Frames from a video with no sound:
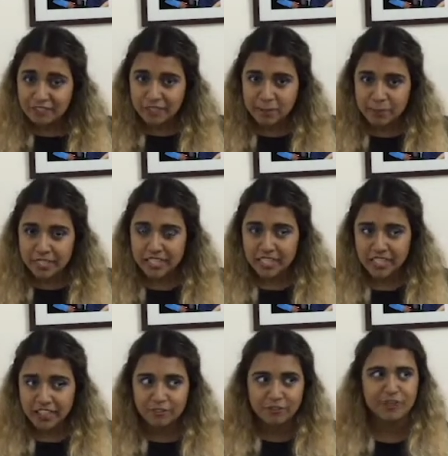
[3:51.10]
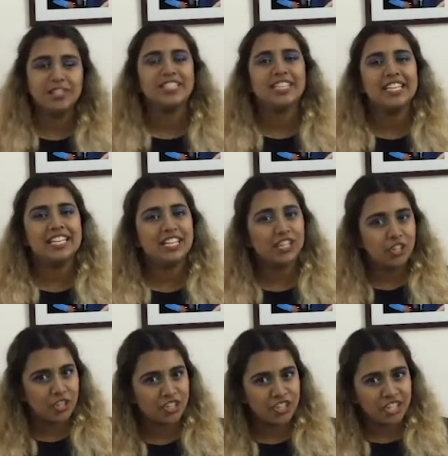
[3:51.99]
to be, firstly,
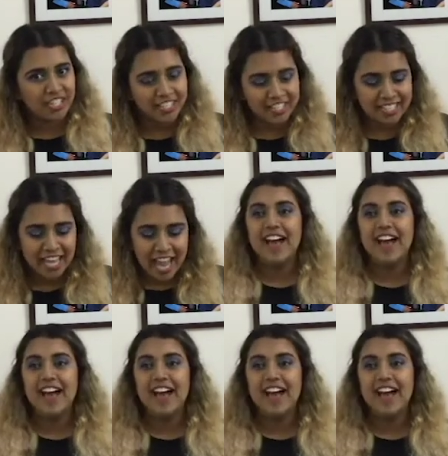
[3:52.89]
Curious,